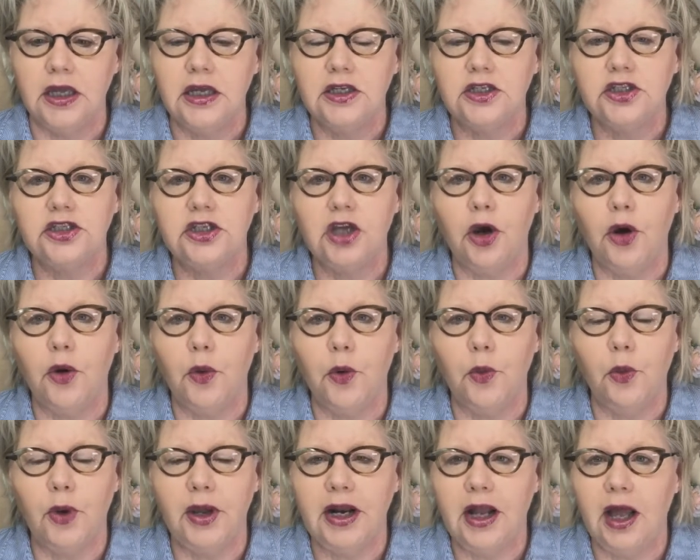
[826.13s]
So
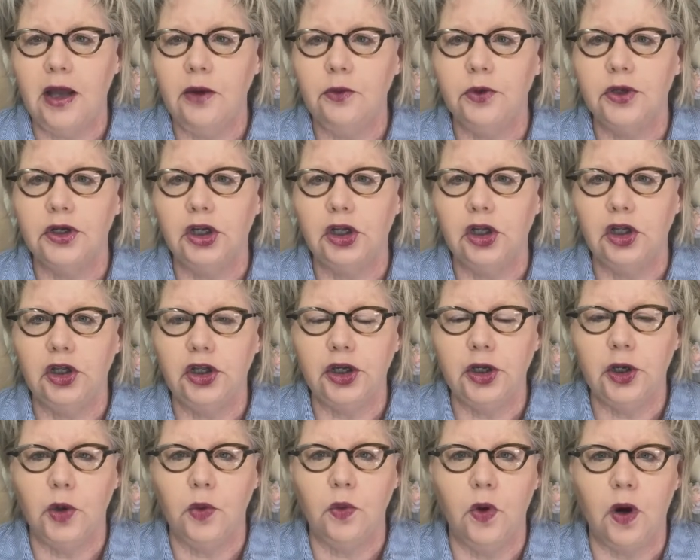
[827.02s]
when I would
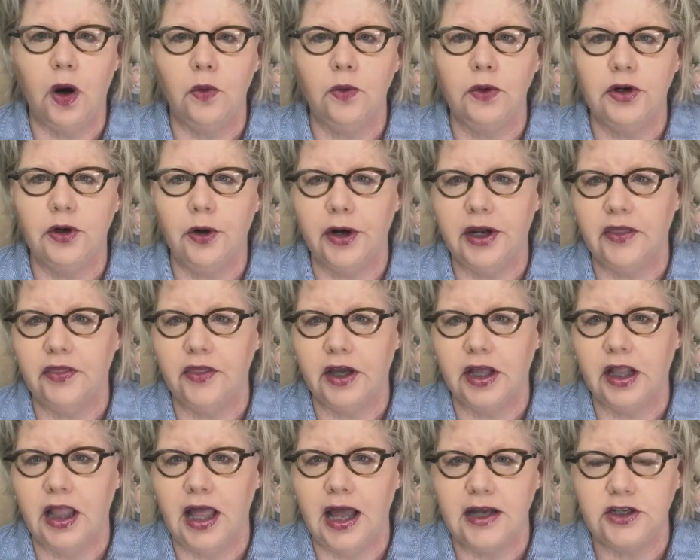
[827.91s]
look at what were in the
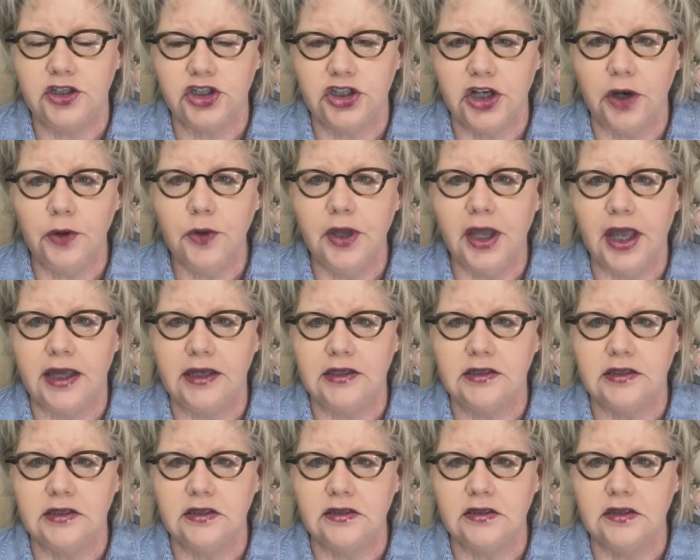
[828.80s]
glass
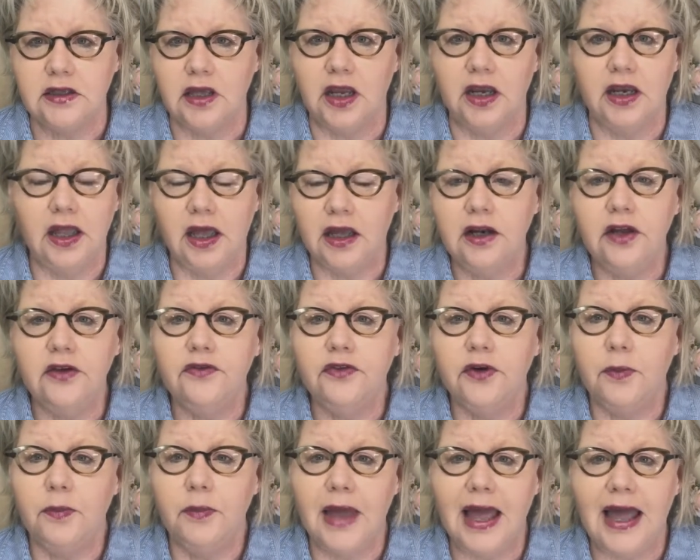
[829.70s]
showcases, none of
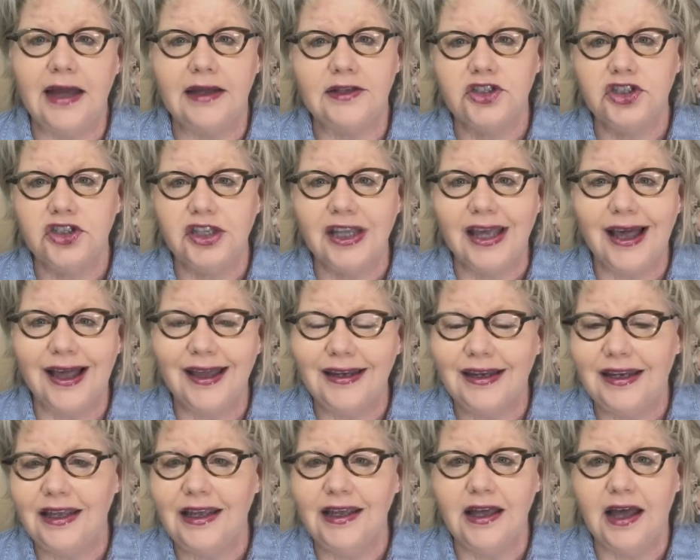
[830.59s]
them matched the
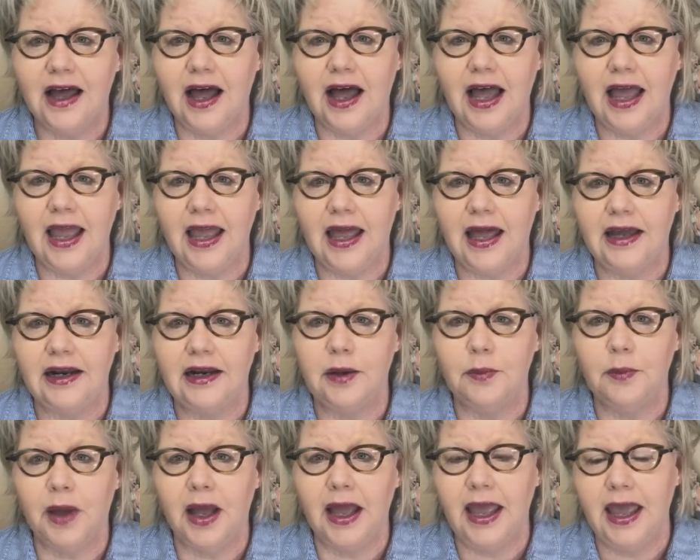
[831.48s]
idea I had
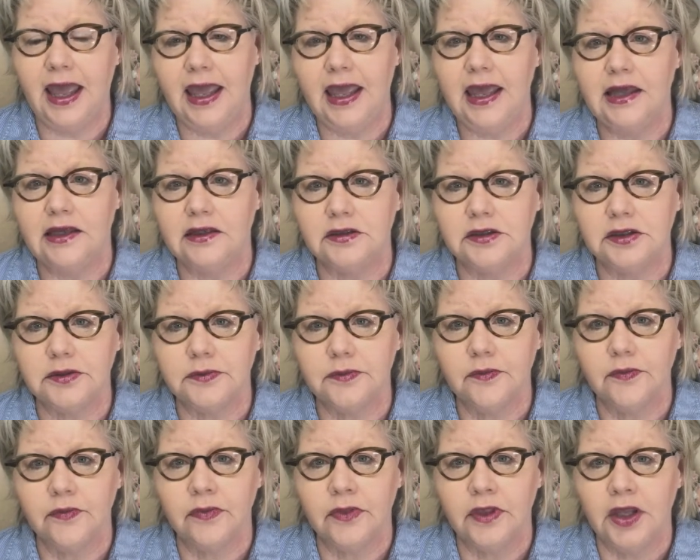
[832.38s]
in my hand.
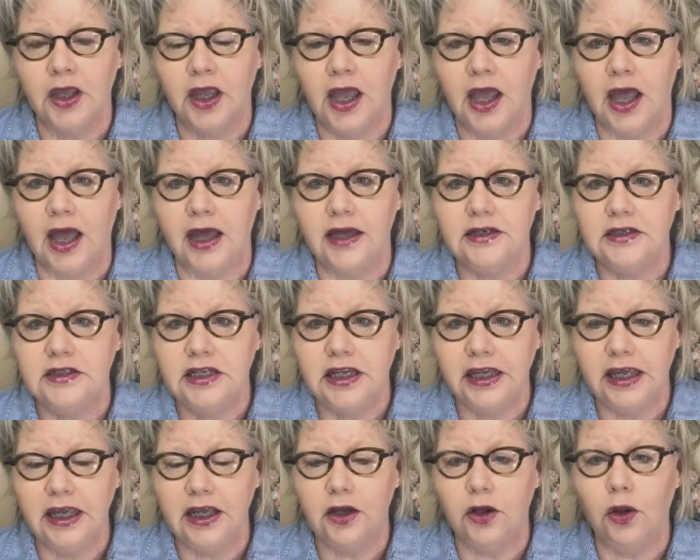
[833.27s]

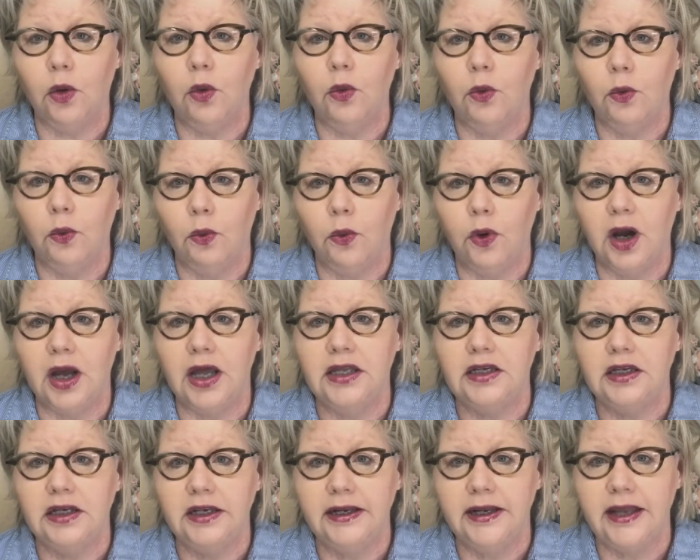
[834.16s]
Until
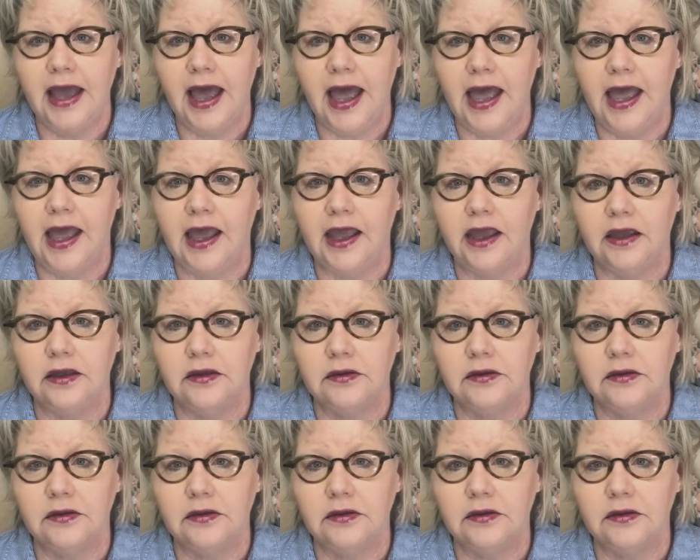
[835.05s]
one day.